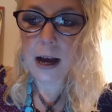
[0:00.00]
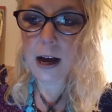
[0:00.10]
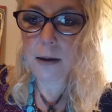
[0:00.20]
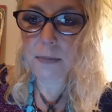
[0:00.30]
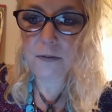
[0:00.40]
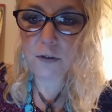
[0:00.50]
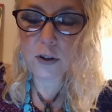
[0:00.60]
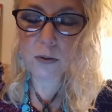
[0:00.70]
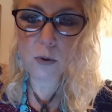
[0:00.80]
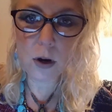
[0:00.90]
Um, but
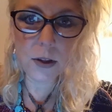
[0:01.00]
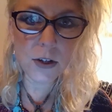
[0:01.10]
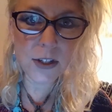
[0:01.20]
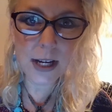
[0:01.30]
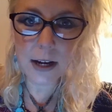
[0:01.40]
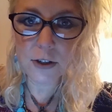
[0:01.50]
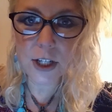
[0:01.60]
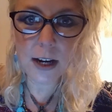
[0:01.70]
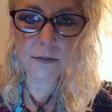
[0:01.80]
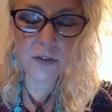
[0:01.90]
furthermore, there's an
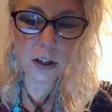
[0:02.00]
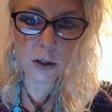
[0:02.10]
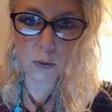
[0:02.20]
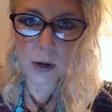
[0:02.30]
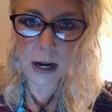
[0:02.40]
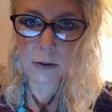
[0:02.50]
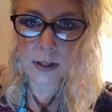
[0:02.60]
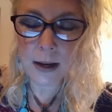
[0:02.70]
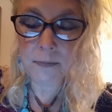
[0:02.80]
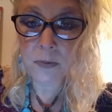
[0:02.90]
energetic field around
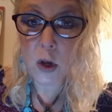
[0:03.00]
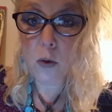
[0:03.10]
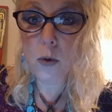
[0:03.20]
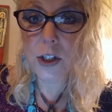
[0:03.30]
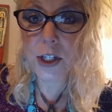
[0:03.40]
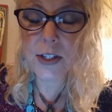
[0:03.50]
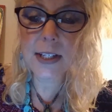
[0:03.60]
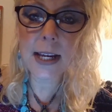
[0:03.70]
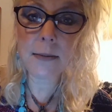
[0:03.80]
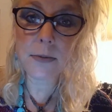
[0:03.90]
them which just
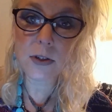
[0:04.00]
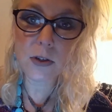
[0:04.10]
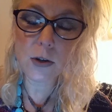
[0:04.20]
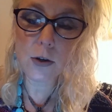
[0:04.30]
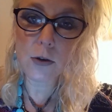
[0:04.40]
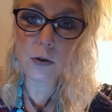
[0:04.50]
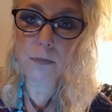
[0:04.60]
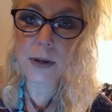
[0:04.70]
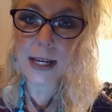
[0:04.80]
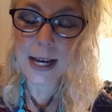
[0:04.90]
seems to
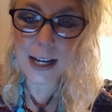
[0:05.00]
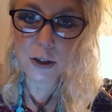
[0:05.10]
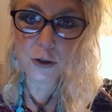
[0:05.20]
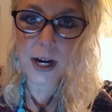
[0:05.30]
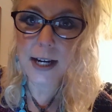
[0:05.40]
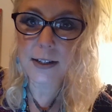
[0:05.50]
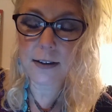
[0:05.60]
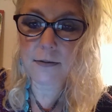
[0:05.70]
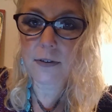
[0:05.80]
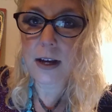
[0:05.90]
be
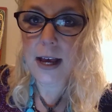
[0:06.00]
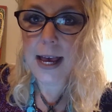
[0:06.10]
attractive